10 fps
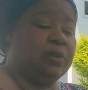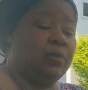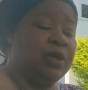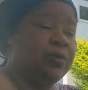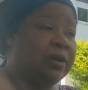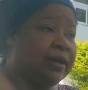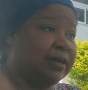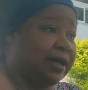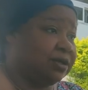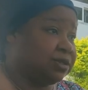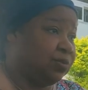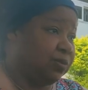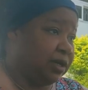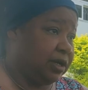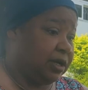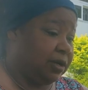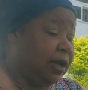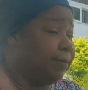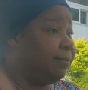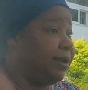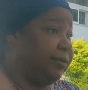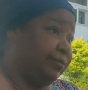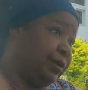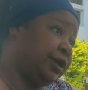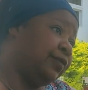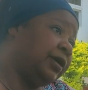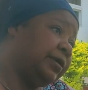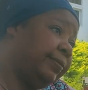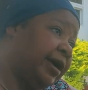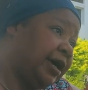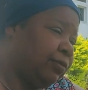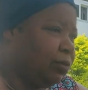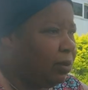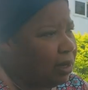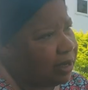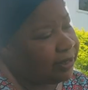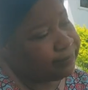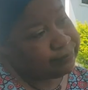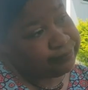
We weren't allowed to read, but we could read the Bible. Why?